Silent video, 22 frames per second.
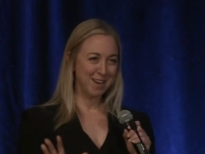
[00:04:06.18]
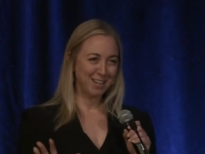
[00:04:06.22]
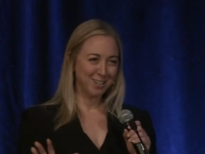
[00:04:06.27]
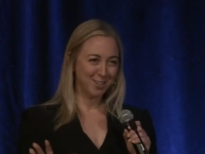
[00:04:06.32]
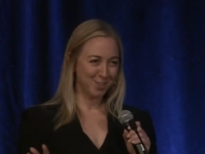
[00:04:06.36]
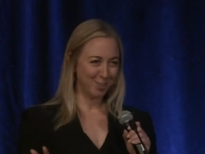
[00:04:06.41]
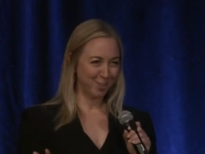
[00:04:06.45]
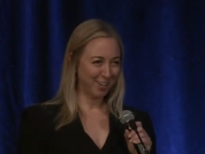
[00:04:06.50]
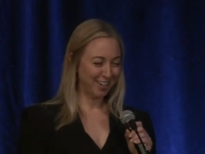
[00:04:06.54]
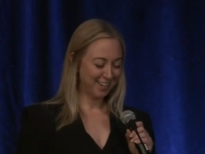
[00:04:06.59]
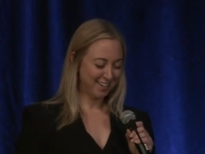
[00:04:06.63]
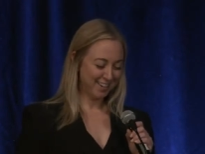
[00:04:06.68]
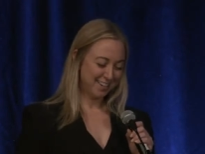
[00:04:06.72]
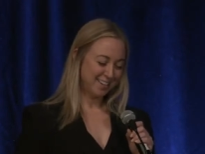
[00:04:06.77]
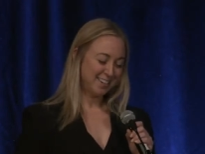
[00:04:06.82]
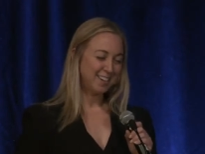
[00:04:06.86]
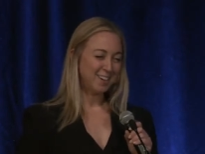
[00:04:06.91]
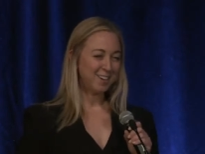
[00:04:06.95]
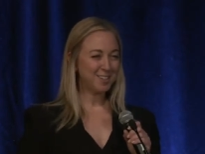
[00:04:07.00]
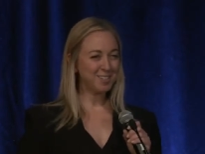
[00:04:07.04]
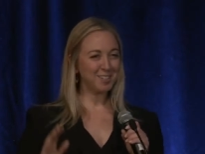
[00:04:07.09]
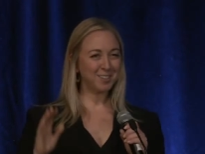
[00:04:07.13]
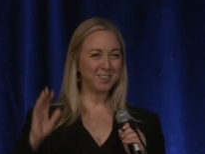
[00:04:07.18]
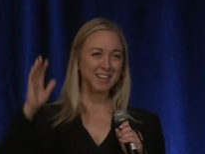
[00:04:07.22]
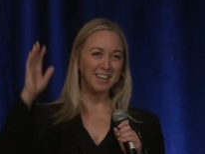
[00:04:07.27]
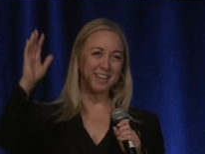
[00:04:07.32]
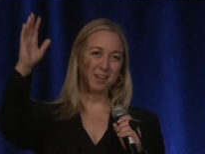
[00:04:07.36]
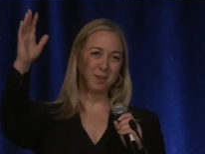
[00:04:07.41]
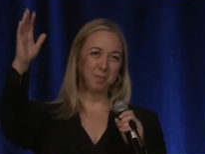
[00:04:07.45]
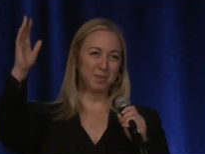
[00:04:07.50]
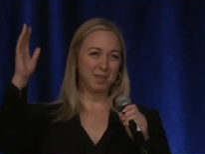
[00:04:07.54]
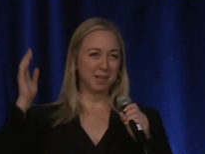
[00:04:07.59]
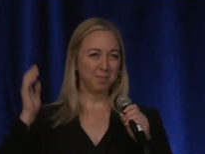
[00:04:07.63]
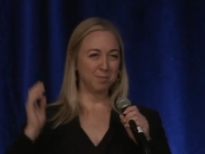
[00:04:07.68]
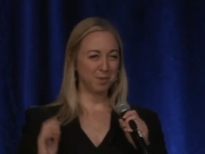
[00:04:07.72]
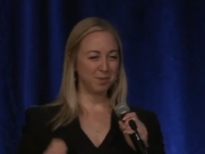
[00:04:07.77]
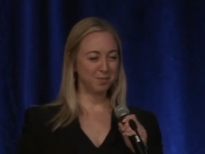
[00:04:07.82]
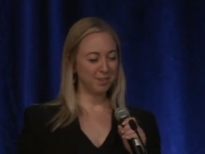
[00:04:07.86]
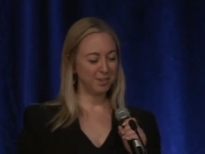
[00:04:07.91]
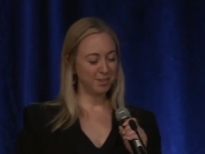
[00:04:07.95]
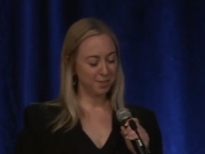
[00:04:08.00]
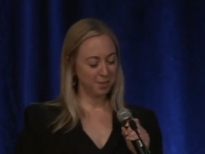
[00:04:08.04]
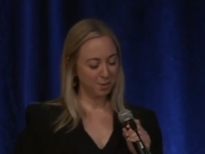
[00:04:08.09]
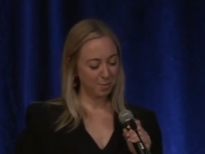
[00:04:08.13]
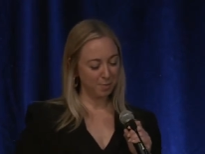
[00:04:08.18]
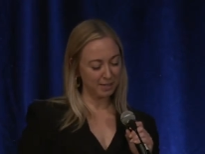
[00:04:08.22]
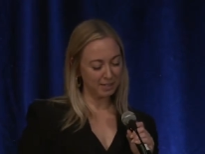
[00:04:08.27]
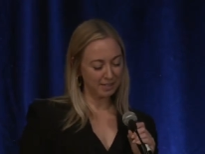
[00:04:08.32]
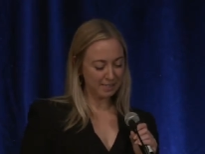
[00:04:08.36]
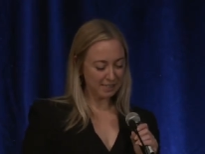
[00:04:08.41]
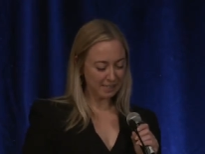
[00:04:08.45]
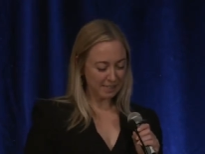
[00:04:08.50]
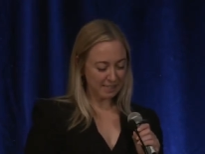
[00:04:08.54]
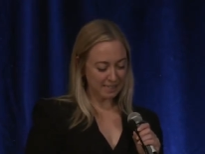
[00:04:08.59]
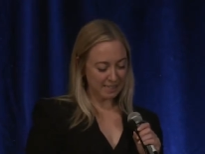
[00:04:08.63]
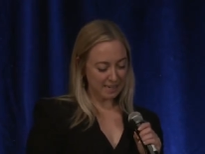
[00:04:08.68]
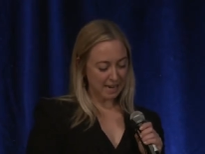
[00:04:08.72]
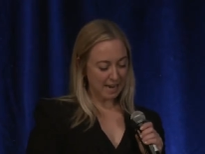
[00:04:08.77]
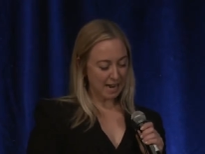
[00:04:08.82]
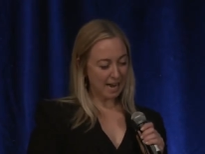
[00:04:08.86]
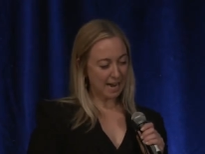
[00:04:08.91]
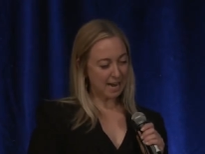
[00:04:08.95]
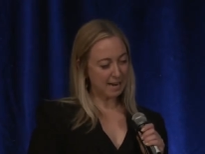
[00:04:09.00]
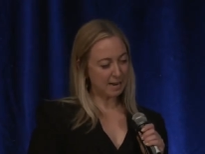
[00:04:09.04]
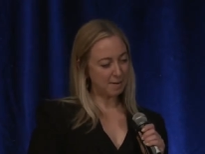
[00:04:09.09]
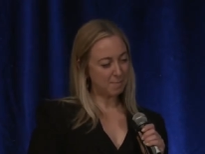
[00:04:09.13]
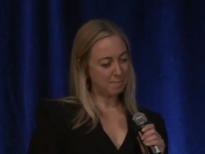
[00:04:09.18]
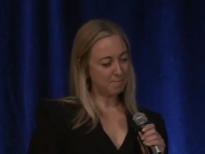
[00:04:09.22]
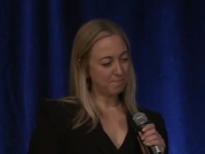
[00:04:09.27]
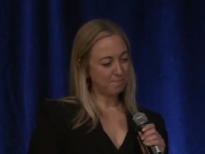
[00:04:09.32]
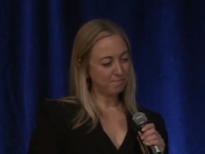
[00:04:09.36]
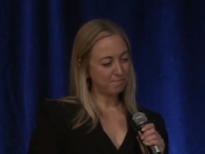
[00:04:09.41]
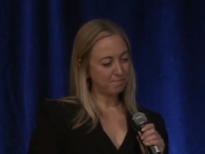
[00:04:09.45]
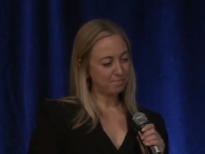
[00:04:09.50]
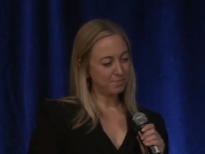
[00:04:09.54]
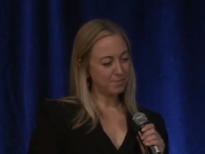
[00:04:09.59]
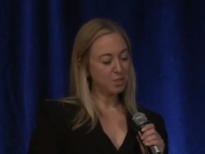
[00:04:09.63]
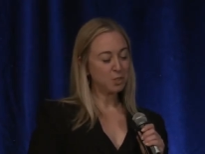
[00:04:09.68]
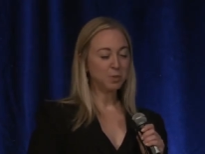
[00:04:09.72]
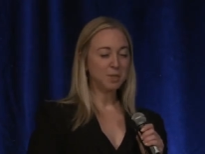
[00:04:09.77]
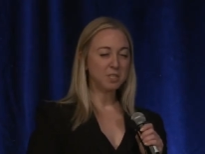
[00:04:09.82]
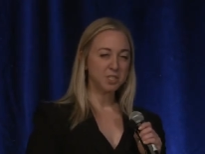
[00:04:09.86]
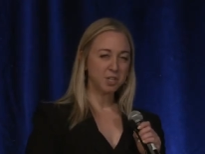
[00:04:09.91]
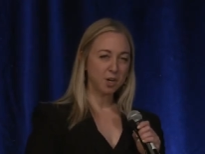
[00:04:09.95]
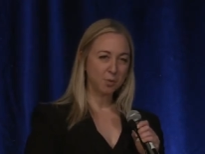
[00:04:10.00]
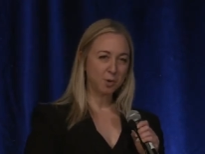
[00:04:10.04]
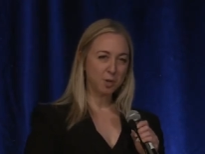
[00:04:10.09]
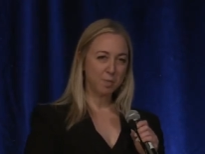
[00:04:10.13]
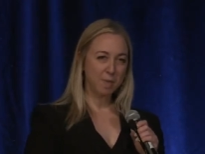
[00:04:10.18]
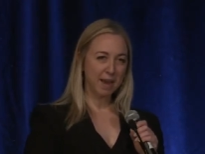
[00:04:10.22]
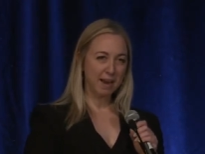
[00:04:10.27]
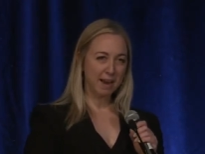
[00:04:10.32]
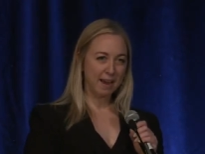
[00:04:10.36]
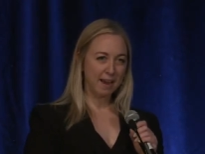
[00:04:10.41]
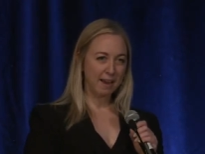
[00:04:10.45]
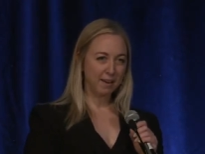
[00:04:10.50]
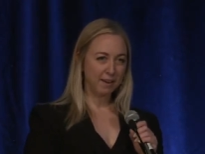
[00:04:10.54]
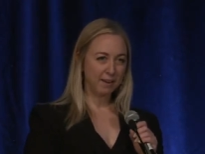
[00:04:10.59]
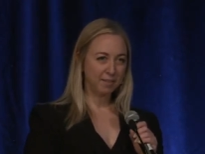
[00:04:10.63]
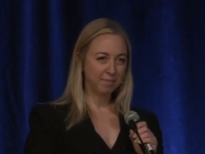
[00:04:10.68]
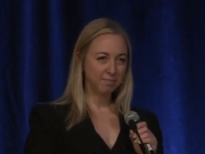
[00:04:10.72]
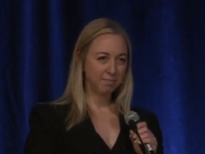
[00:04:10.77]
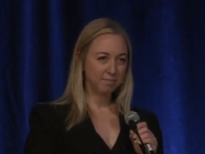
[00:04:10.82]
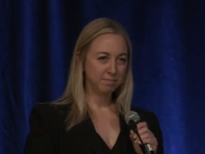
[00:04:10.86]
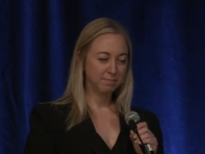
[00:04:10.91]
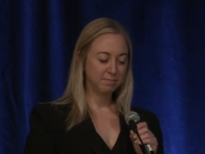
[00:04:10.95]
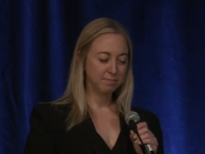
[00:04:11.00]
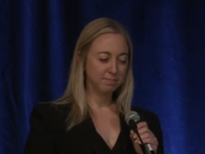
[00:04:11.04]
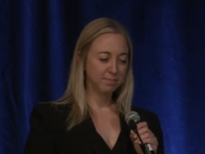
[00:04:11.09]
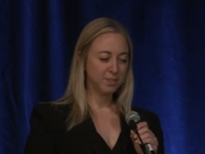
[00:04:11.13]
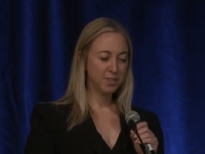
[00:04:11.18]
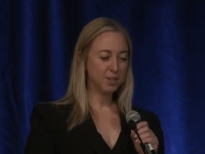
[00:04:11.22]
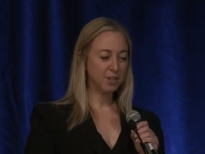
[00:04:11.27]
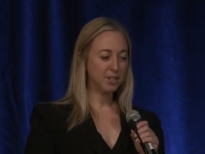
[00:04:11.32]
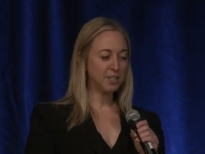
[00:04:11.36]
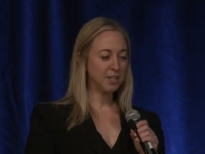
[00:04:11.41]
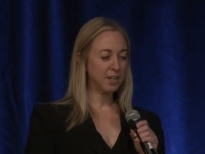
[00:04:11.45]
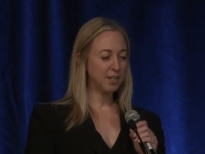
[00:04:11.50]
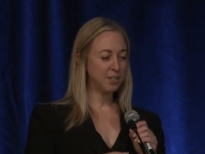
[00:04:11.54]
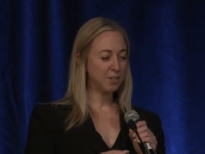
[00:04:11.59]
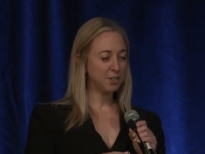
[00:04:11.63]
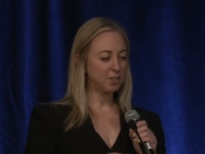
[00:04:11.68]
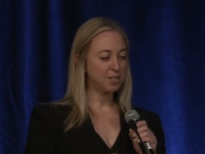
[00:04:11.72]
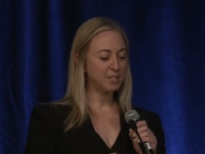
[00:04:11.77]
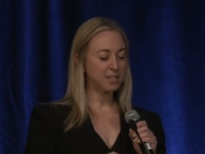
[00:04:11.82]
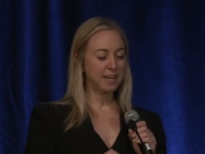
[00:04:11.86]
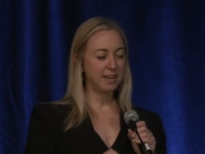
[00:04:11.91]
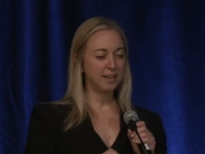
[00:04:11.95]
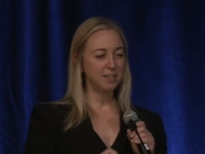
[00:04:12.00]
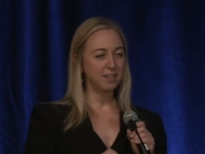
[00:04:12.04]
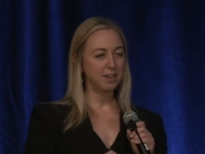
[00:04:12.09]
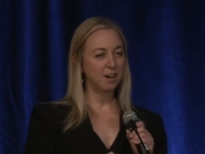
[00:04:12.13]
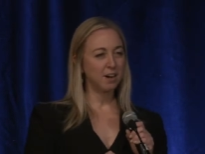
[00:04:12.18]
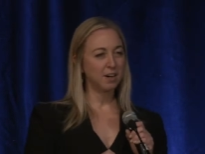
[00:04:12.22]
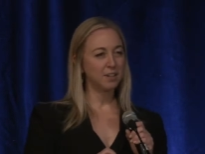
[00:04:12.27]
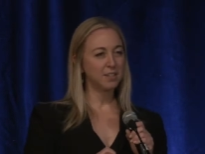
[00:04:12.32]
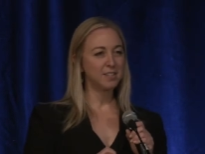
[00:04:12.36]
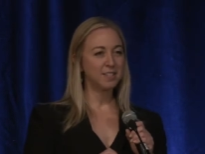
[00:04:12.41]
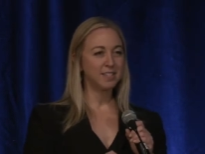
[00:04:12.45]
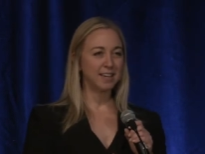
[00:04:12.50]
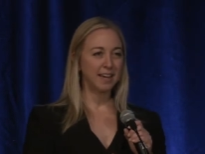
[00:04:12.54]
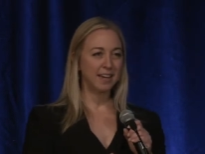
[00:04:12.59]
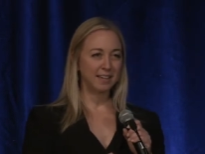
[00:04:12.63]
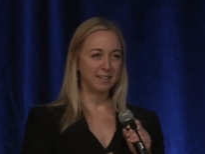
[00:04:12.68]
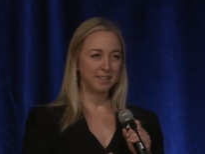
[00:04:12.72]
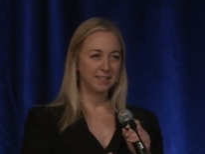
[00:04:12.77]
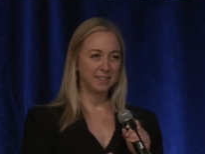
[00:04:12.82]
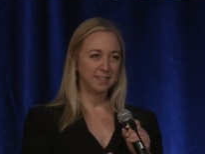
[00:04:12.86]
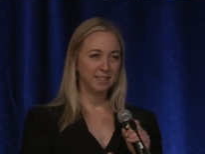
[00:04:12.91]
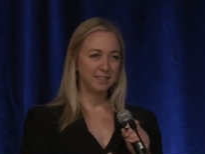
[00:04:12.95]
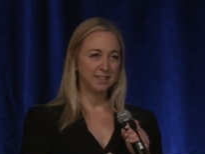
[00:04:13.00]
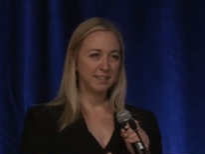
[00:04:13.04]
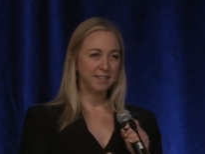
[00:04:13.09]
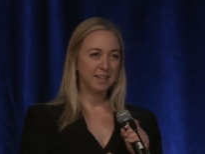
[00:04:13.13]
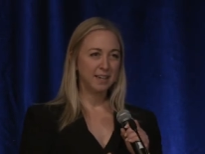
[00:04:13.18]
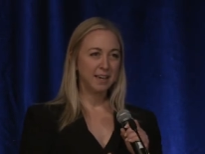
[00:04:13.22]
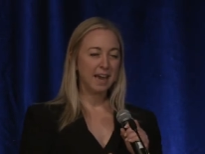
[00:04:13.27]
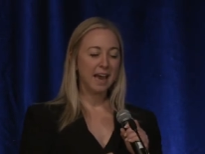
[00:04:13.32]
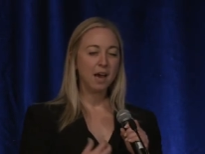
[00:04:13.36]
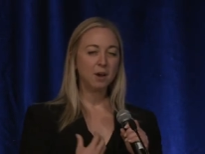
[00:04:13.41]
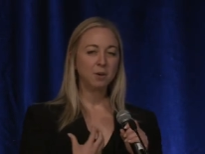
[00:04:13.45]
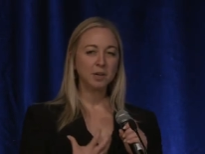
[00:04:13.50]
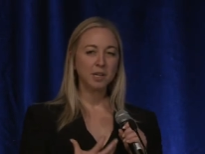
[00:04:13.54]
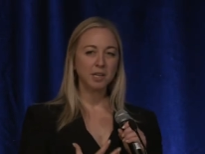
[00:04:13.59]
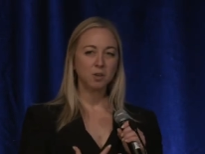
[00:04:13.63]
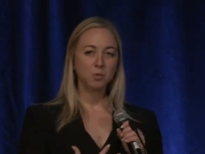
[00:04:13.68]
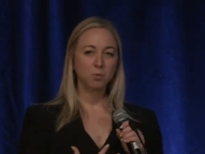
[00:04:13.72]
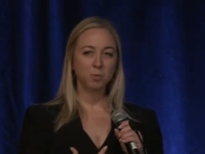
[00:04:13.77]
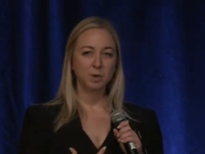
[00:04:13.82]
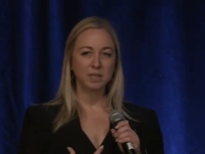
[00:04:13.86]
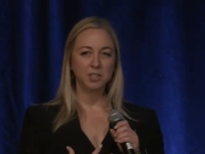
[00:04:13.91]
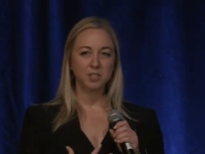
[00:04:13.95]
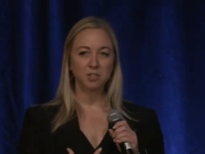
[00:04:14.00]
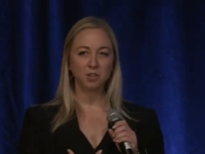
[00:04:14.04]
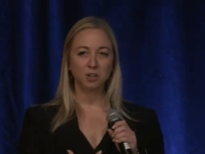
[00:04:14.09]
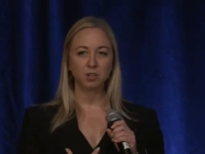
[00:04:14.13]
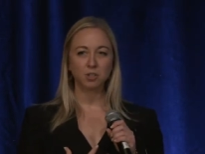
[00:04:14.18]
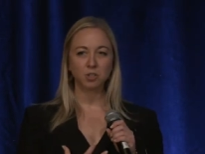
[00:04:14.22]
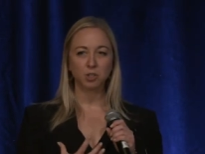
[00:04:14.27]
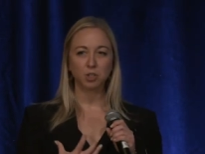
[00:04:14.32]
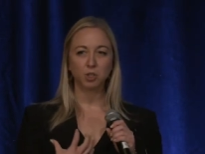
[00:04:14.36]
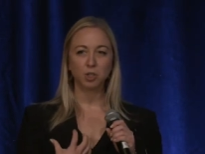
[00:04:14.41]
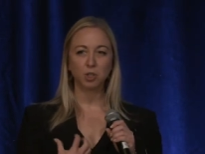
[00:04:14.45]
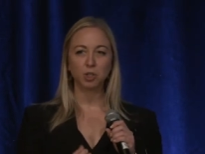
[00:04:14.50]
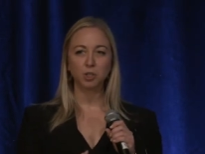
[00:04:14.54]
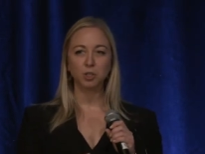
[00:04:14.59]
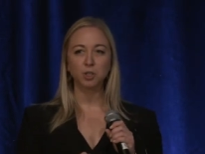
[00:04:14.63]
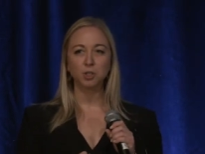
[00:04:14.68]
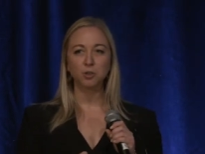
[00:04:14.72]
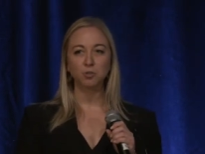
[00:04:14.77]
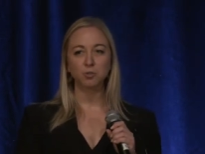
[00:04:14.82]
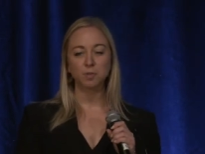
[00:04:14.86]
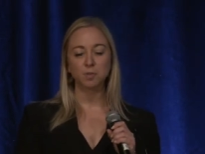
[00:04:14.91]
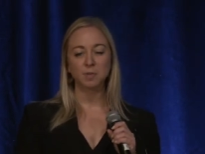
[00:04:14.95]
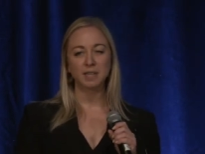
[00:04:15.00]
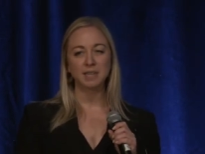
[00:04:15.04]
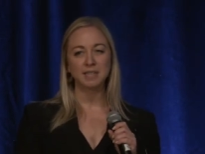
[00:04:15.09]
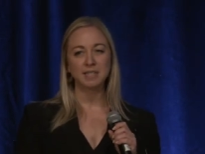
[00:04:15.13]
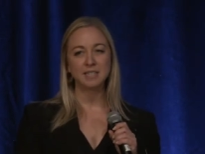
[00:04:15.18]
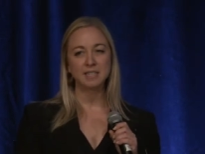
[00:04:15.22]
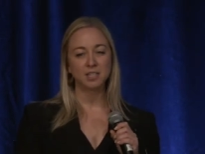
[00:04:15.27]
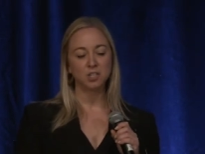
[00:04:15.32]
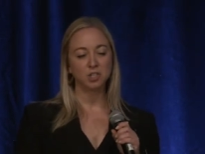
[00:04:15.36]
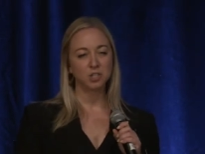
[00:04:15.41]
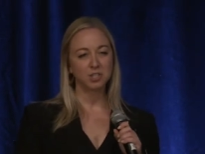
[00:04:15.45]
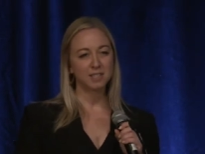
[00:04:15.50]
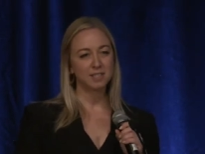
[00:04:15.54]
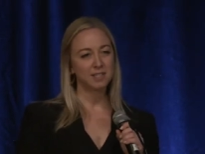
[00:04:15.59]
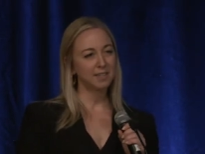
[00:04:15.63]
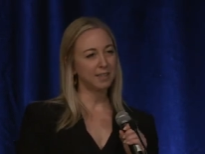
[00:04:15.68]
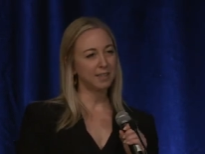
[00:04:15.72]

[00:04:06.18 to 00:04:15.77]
make sure. Also get your blood moving a little bit. Um, so we start with Manahatta. Start to understand our site. How can we start to learn from the indigenous